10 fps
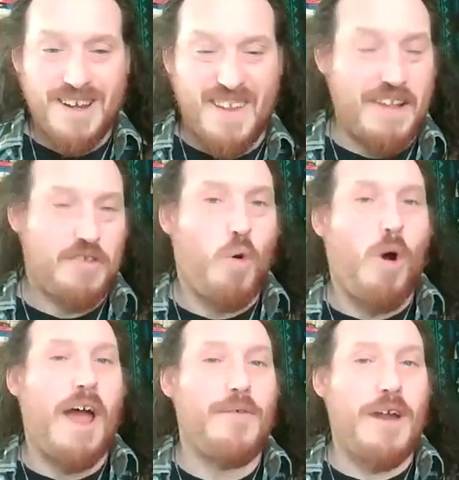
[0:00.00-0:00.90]
Now, that's
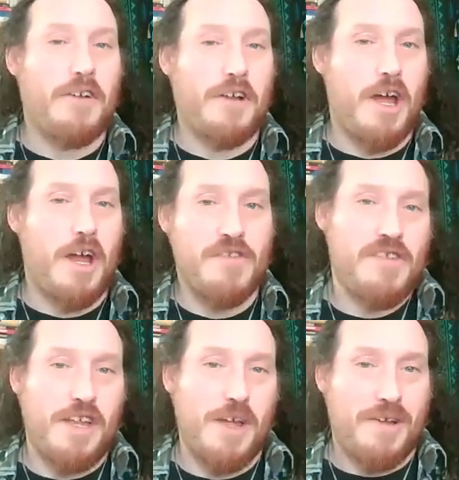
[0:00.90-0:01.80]
quite a rare occurrence
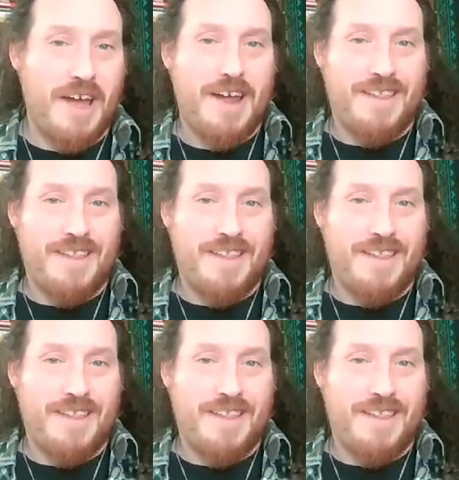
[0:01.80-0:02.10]
in the U K.